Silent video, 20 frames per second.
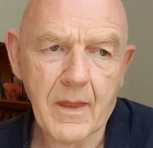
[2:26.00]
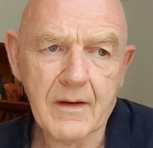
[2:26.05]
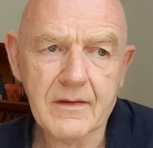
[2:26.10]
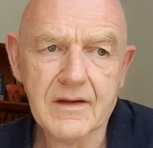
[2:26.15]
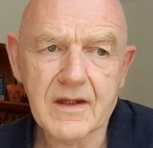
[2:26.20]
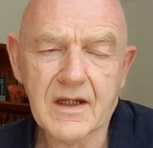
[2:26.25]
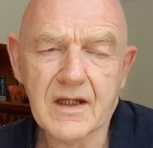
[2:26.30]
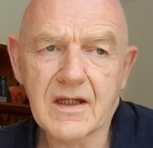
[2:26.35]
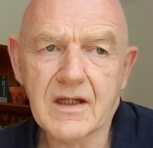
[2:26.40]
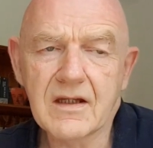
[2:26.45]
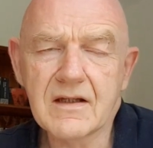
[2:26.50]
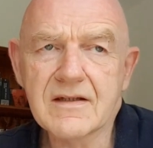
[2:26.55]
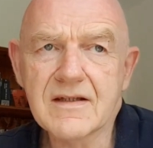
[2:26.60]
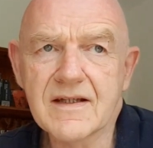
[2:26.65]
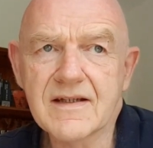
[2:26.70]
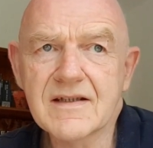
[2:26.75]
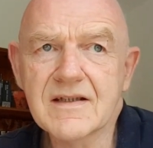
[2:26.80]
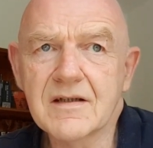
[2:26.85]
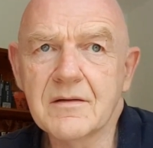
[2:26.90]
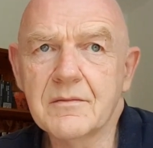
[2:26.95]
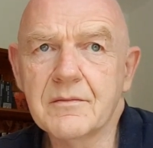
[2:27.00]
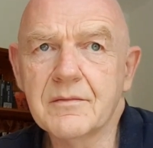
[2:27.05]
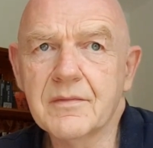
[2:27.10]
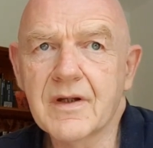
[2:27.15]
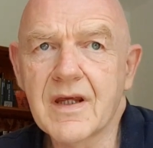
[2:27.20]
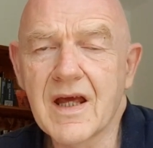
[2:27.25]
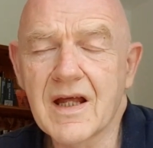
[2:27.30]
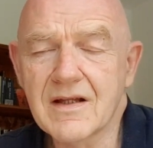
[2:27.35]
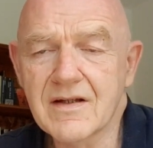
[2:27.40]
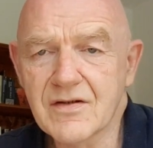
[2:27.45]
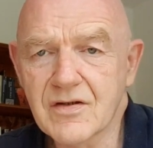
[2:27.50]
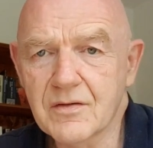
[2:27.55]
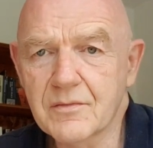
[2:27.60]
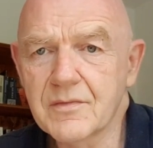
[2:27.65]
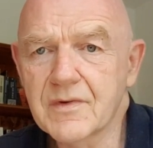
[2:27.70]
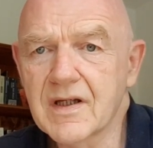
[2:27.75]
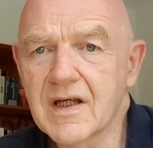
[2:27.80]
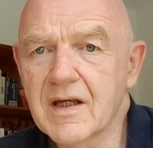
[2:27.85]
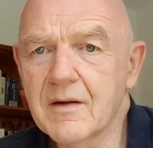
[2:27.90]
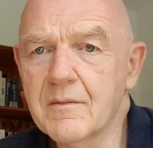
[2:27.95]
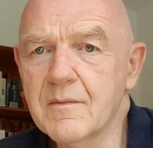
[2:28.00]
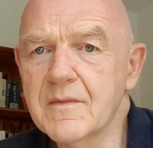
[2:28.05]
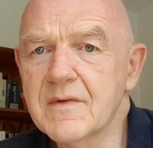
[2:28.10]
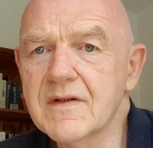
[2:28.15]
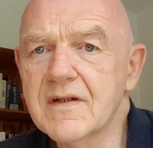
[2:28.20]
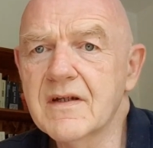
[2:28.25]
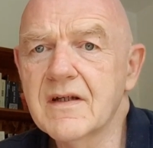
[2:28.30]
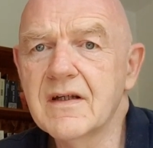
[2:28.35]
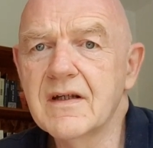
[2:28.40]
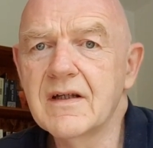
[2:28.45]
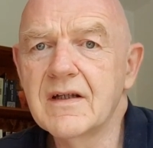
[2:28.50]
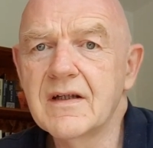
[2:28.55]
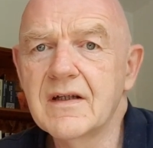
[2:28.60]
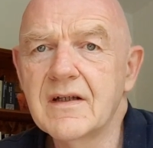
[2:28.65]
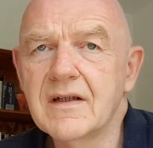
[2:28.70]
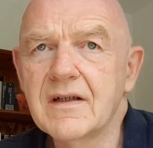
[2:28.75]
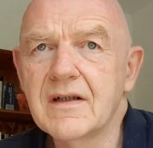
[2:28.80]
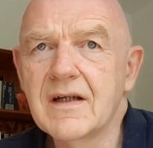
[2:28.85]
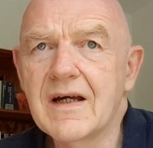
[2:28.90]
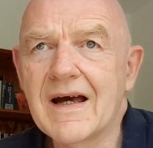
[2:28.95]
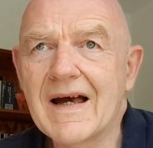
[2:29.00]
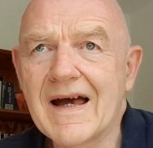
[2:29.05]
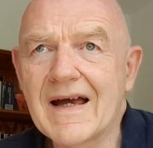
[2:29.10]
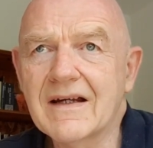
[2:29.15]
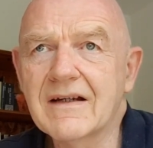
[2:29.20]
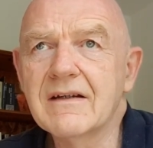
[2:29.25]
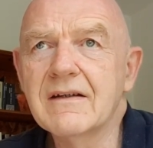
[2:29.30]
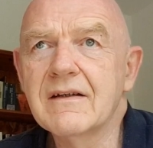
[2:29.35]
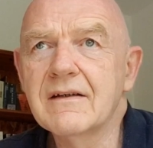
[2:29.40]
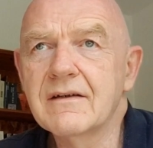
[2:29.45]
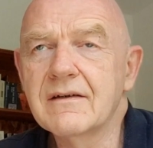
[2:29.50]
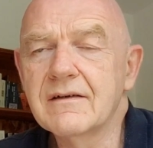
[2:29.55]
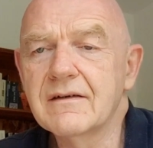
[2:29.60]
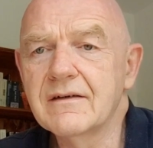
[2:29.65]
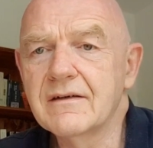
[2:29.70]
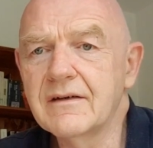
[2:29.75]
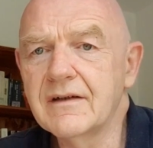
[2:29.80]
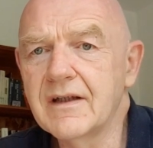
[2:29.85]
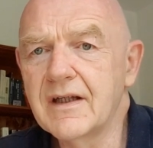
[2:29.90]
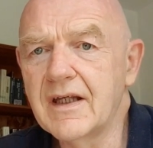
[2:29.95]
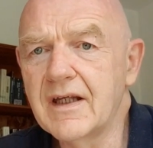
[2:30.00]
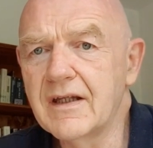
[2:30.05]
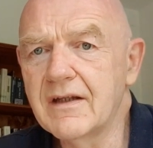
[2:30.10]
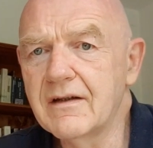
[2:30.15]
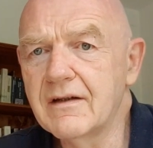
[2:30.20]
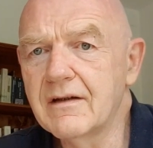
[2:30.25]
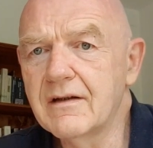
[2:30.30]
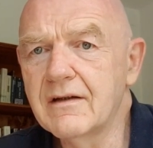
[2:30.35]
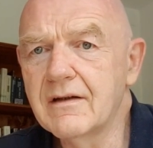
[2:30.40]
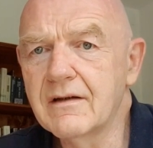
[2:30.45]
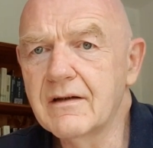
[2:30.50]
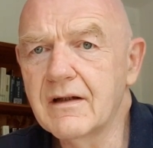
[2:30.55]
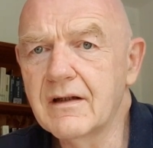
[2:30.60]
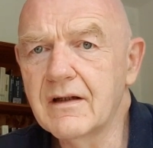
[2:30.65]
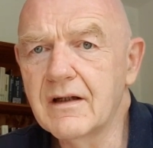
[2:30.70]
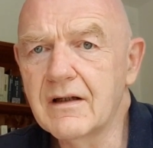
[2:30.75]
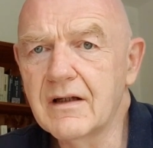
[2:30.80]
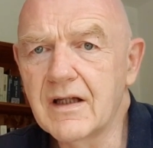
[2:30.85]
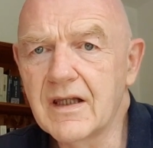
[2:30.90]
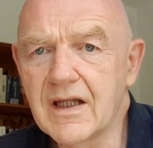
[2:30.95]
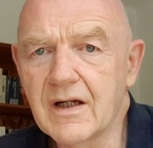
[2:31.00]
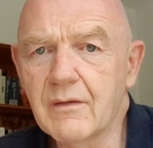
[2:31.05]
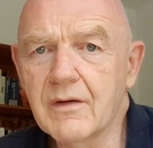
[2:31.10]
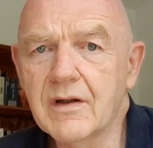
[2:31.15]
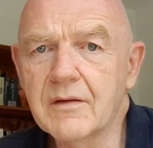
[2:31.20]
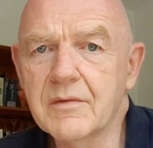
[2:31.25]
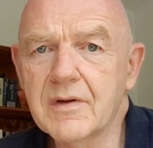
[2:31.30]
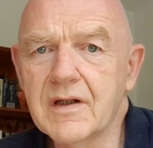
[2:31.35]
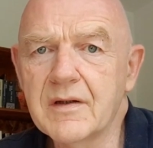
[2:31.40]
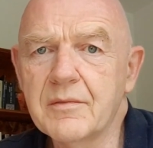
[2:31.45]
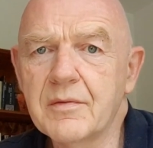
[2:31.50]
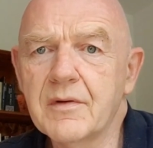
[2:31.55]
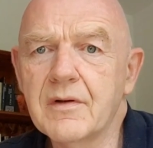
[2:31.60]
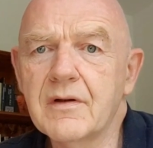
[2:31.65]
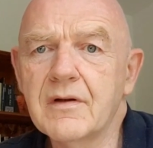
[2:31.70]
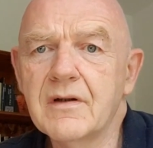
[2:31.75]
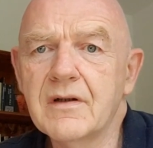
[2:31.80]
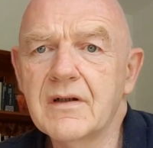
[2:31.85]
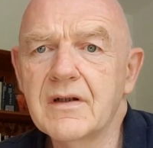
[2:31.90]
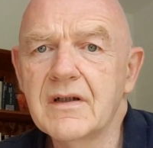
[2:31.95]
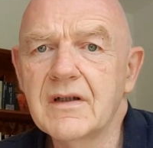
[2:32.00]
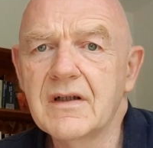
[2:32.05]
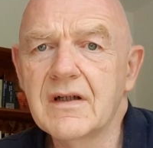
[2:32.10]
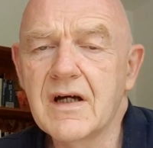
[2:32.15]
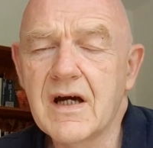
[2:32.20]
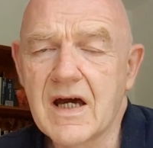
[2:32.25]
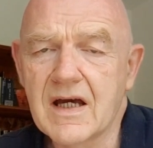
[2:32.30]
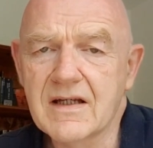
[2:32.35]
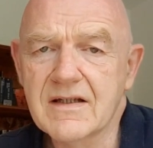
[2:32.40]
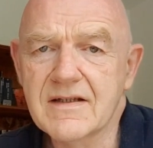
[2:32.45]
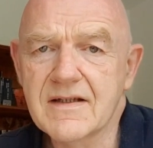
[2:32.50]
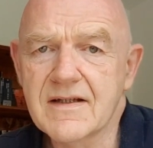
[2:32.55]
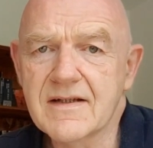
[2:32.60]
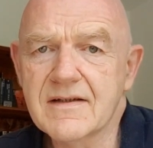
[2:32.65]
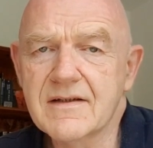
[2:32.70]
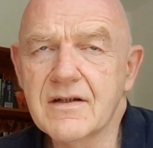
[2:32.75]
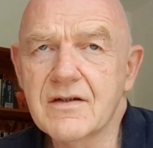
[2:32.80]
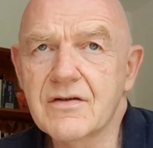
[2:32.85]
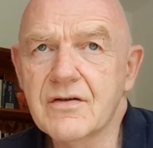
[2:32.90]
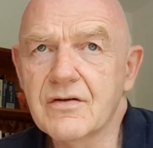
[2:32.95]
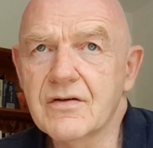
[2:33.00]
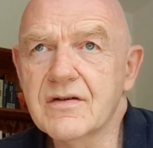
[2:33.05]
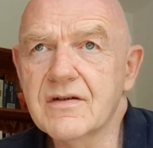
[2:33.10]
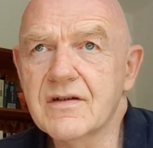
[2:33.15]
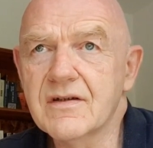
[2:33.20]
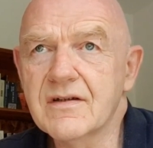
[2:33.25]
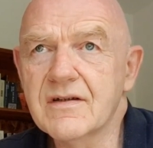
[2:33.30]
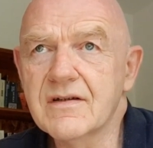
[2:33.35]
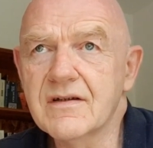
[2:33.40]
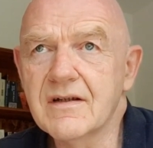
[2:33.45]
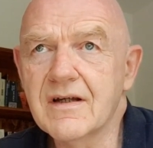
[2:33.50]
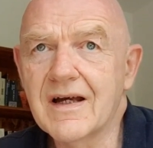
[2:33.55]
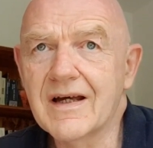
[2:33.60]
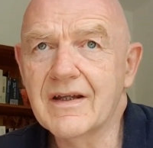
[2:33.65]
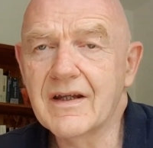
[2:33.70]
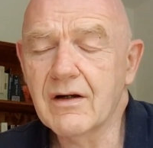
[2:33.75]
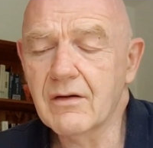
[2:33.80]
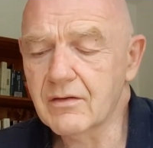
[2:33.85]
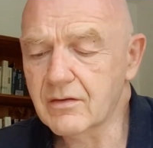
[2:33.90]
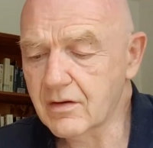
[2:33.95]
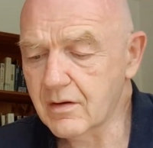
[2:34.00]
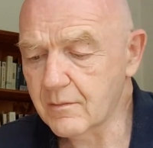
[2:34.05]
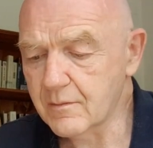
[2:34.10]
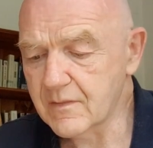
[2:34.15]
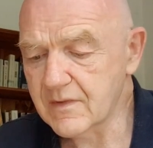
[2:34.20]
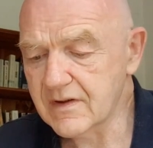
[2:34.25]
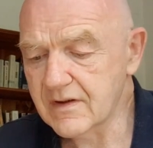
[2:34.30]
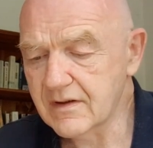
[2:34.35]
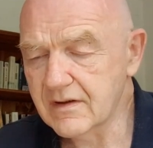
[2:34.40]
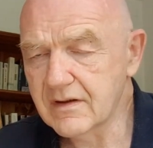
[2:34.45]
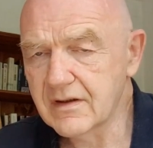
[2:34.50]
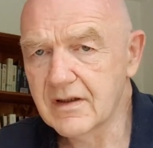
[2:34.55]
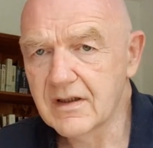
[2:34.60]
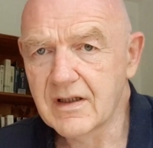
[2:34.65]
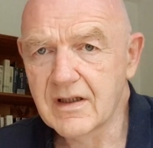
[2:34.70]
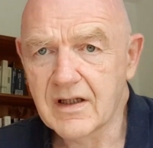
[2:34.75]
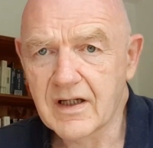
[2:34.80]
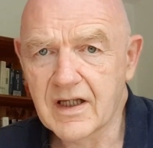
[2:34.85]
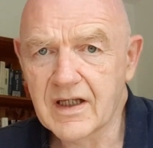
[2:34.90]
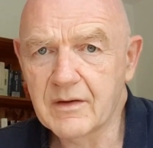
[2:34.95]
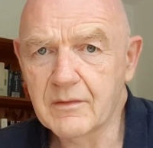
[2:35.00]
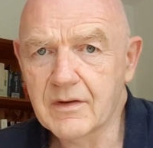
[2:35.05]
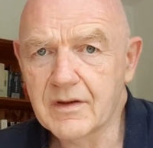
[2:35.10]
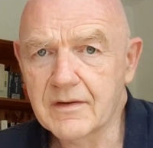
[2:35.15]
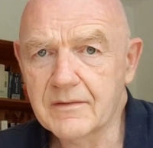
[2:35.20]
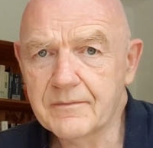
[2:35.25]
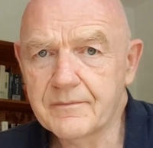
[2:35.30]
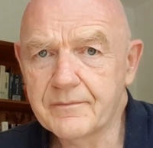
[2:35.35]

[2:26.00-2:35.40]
the system can sometimes act in allowing people access to justice and outcomes. Anyway,